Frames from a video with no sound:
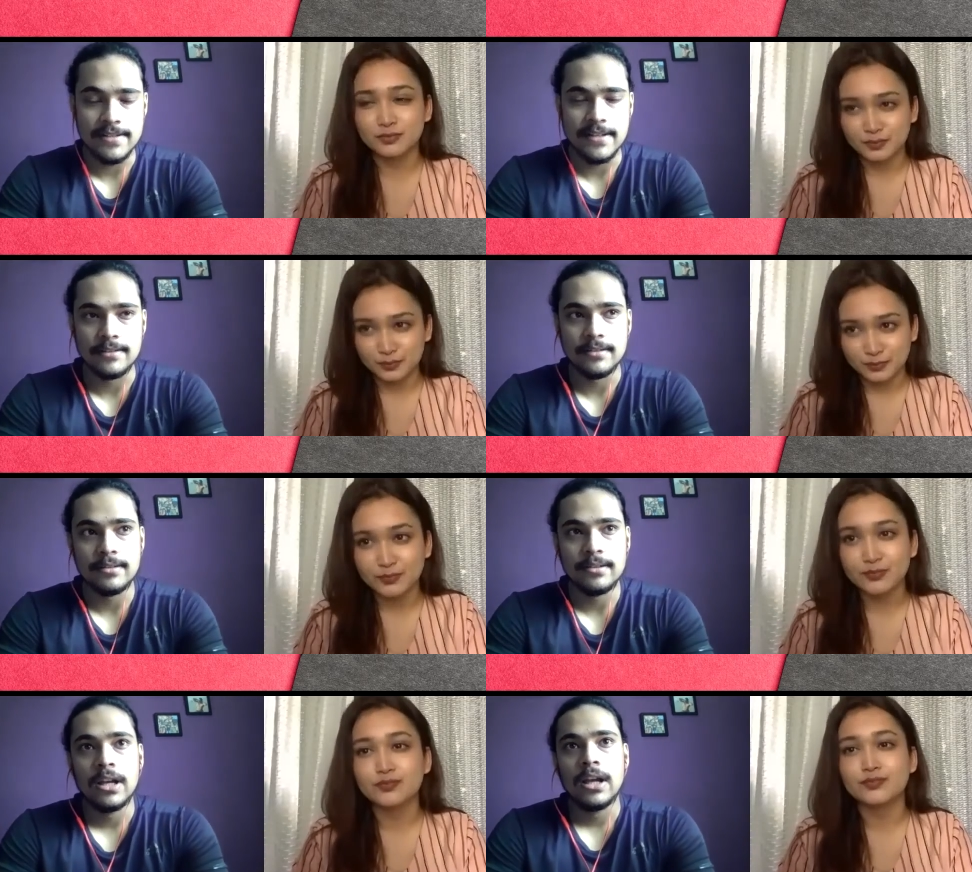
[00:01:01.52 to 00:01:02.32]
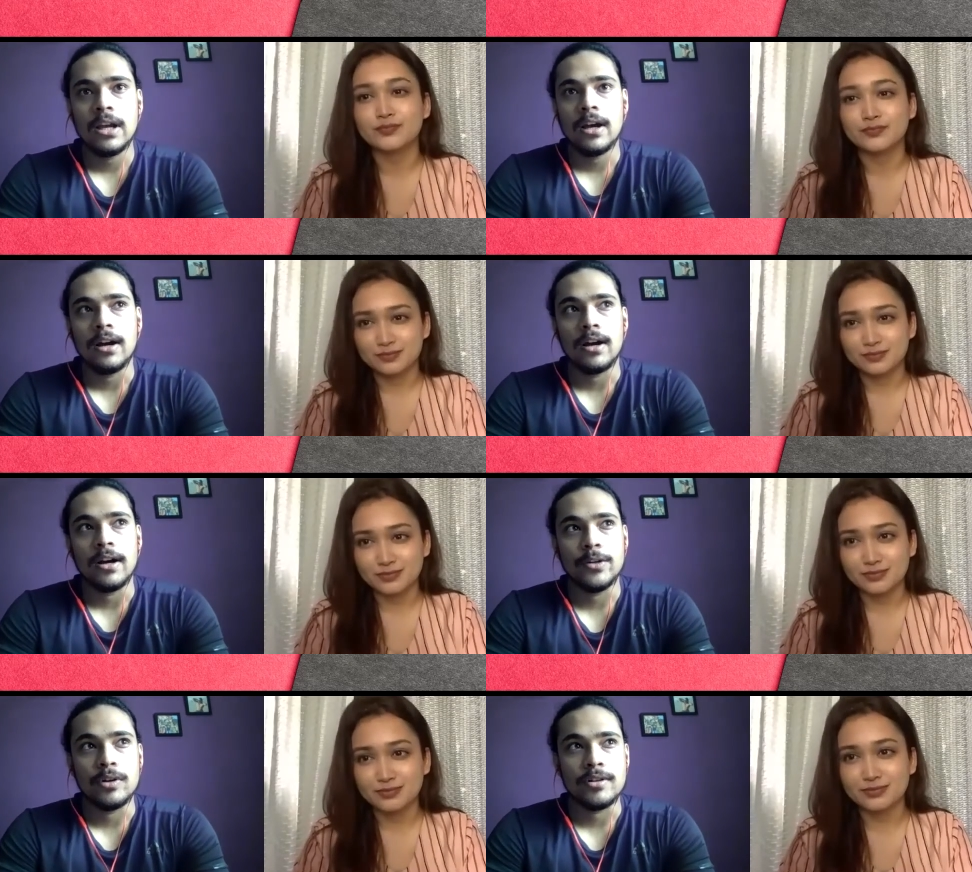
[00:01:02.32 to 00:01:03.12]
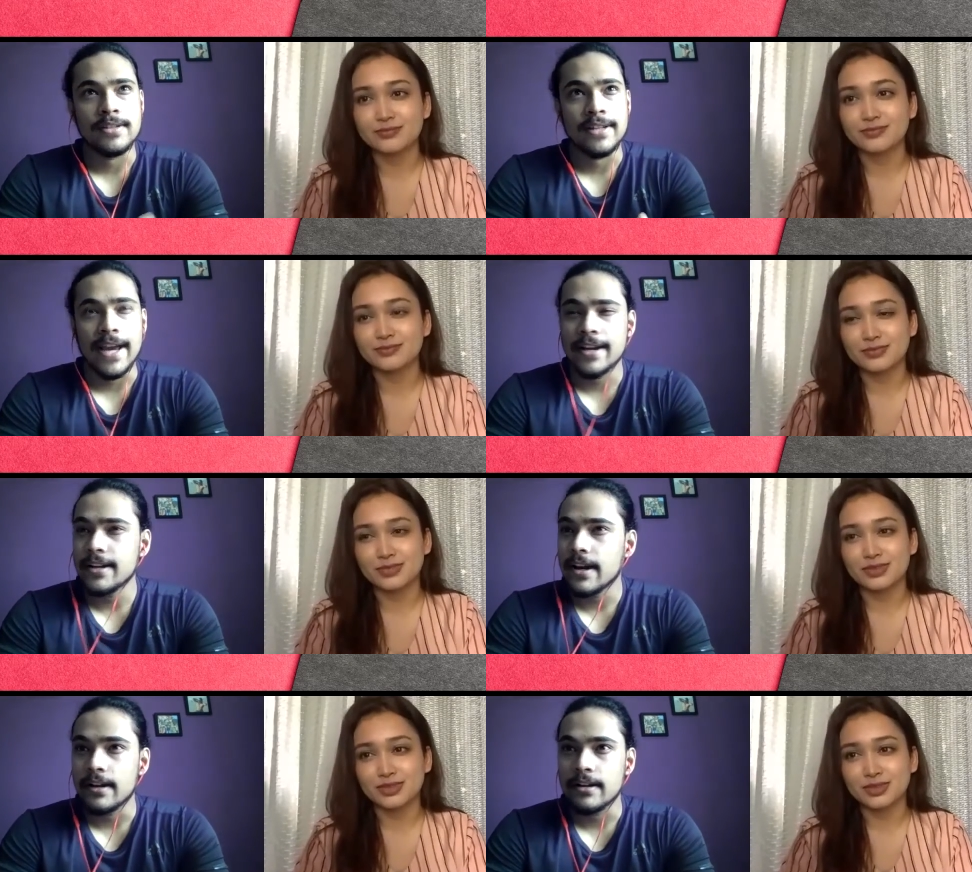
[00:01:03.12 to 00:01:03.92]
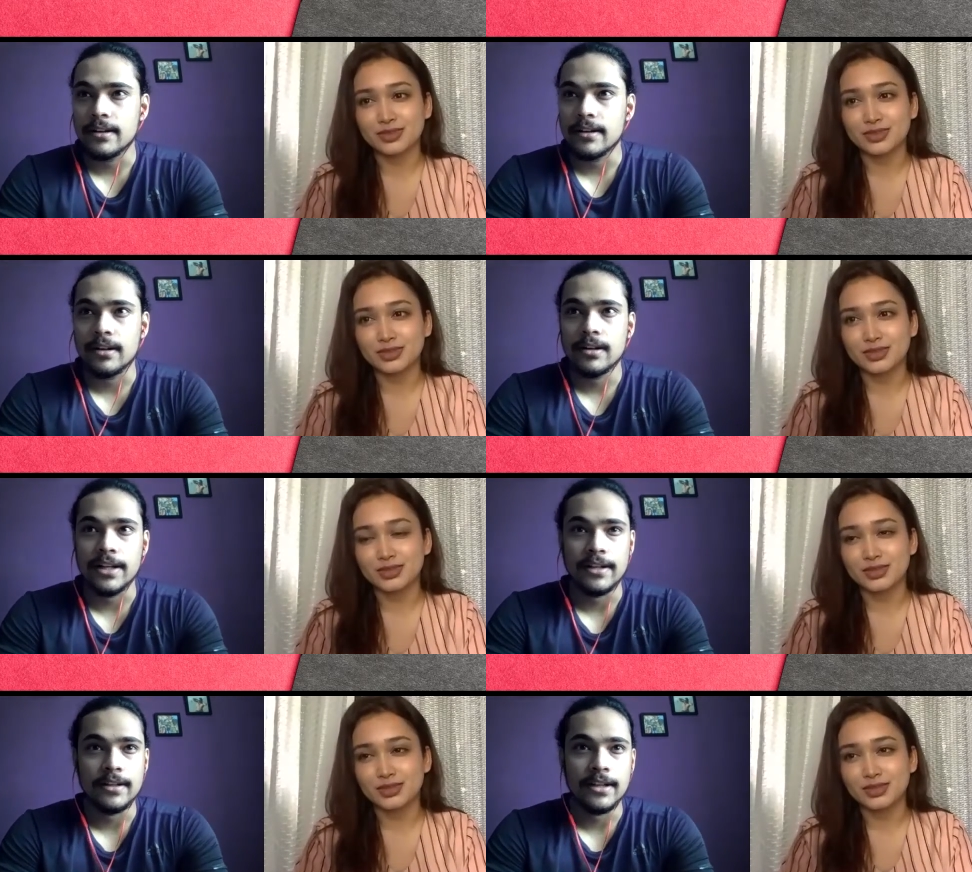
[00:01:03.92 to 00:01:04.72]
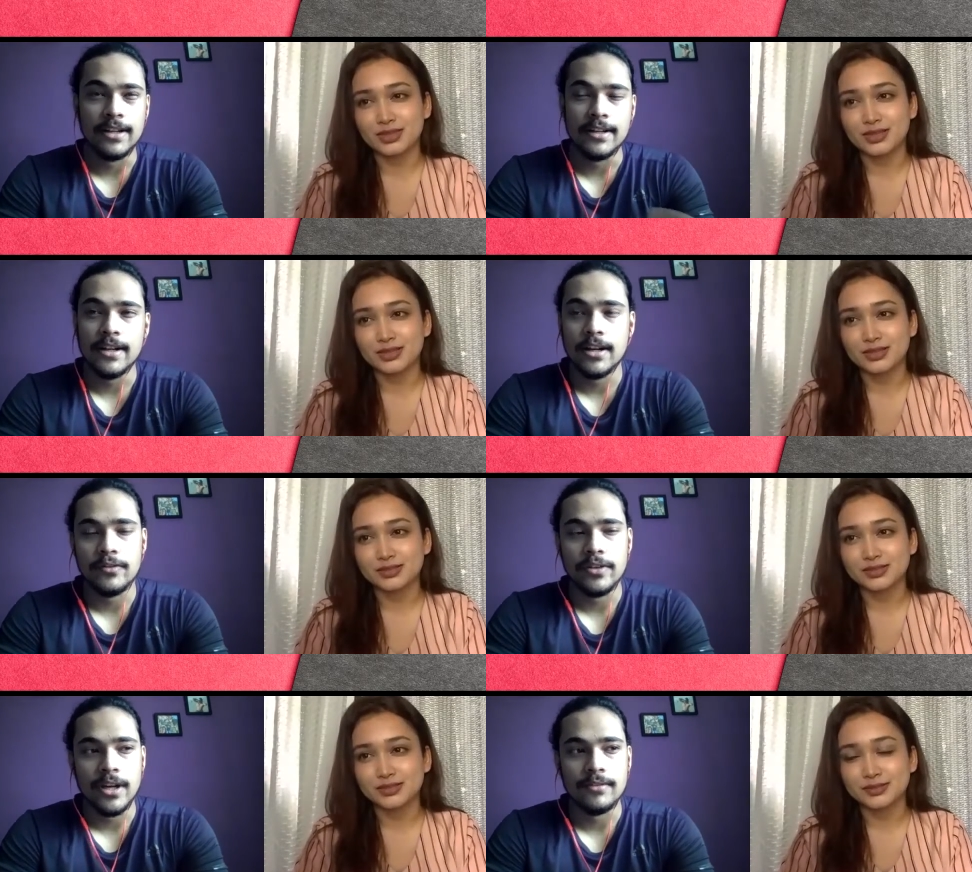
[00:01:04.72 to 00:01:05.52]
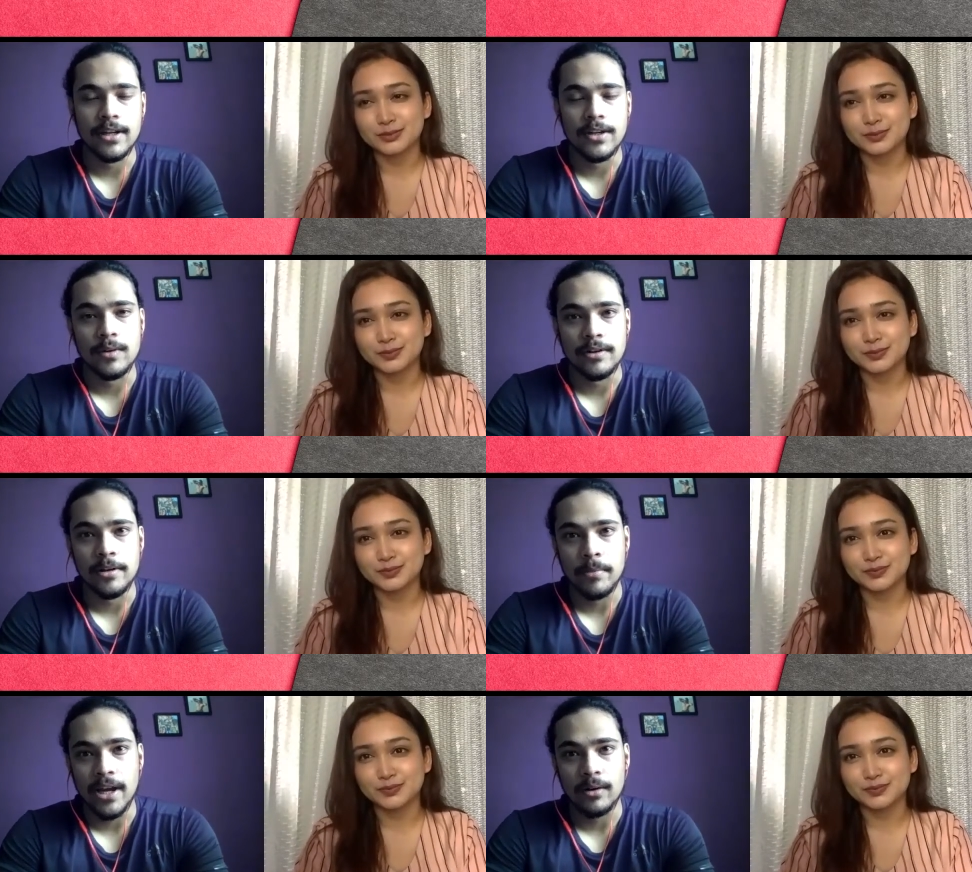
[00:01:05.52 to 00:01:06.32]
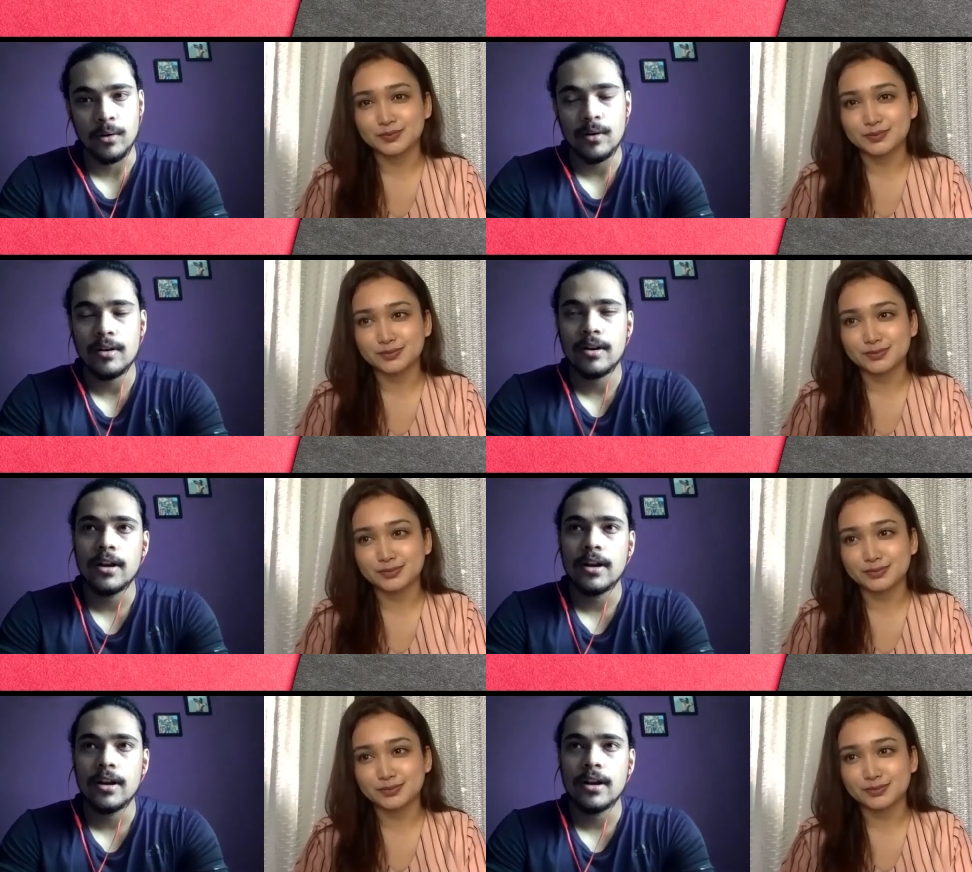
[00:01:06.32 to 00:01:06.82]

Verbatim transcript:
Speaker 1: IT sector. Uh, headquarters in Canada, and uh, in in India we have the headquarters in Bangalore.